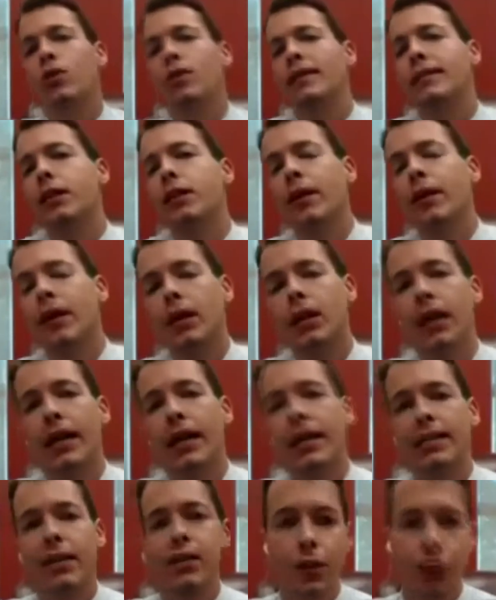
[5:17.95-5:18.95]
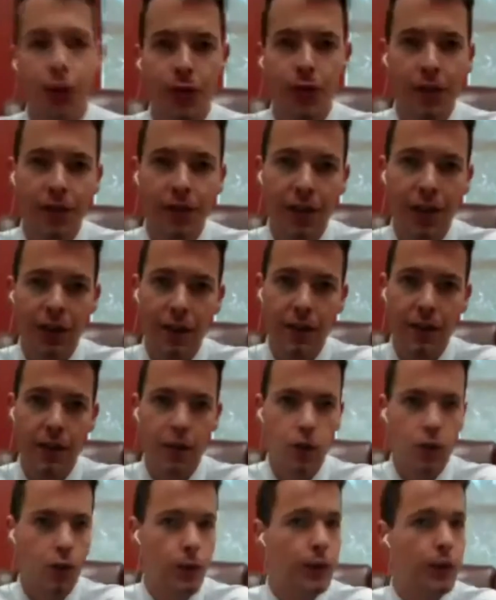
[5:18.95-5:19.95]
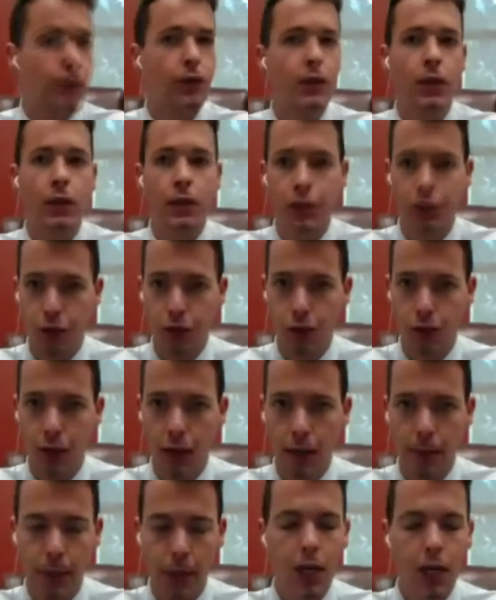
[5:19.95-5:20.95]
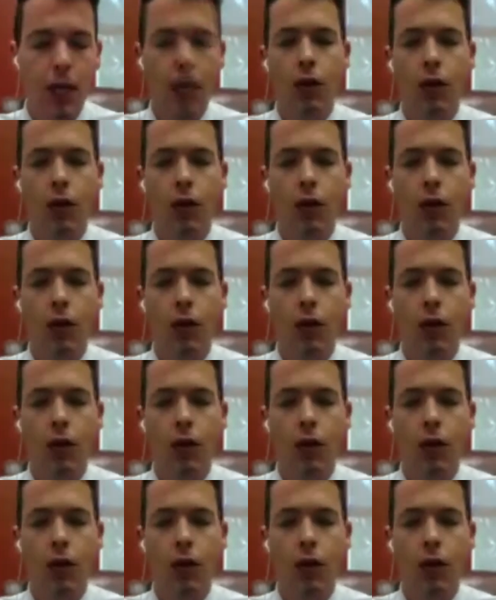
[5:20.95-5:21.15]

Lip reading: So I tell my clients every 3 to 5 years we do a little tune-up.